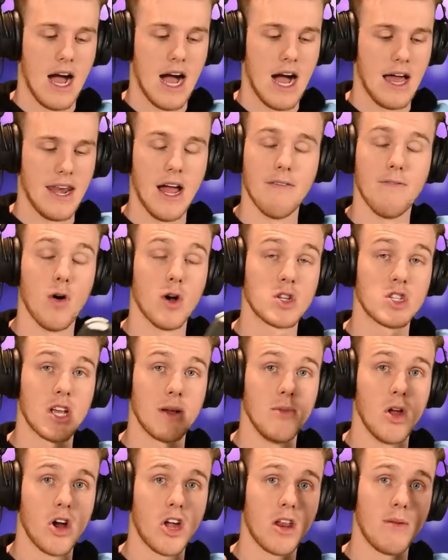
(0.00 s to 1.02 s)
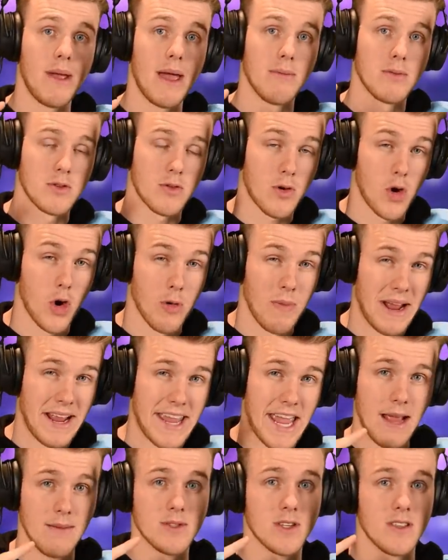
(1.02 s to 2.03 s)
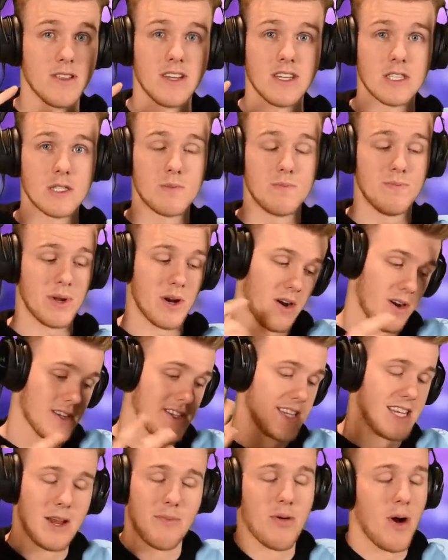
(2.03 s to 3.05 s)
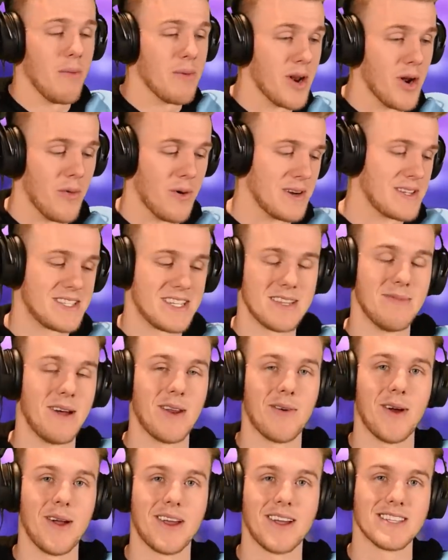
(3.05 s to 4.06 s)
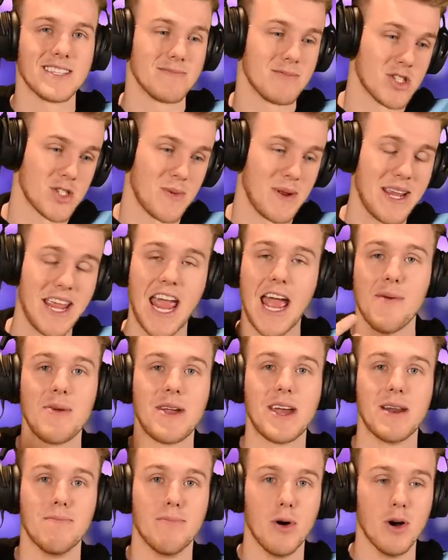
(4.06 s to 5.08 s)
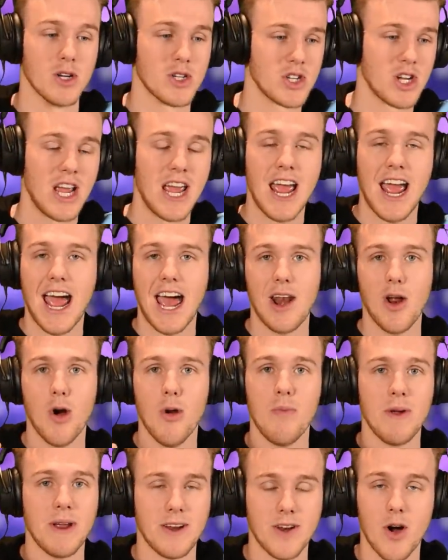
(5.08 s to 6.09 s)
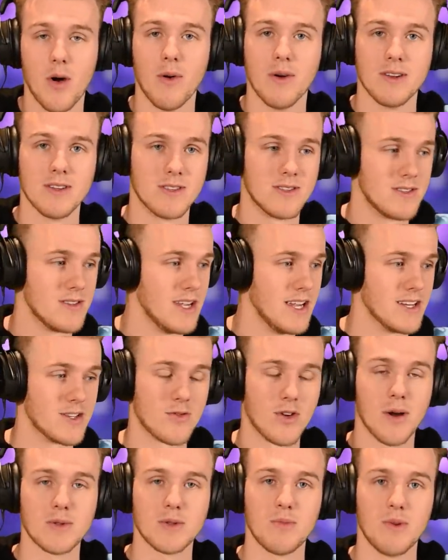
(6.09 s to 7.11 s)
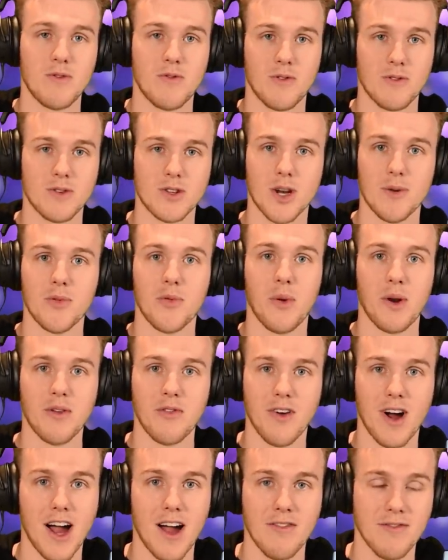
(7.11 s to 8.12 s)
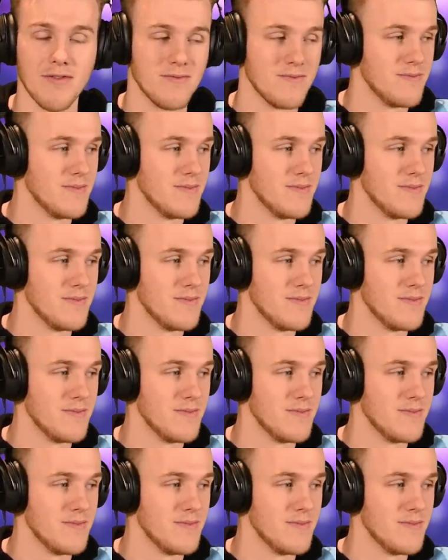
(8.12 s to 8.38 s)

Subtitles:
Now, unfortunately, I'm not gonna be able to record my games on this, but honestly, you probably don't wanna see them anyway because I'm just gonna be camping in a bush and hoping no one interrupts me for a top 25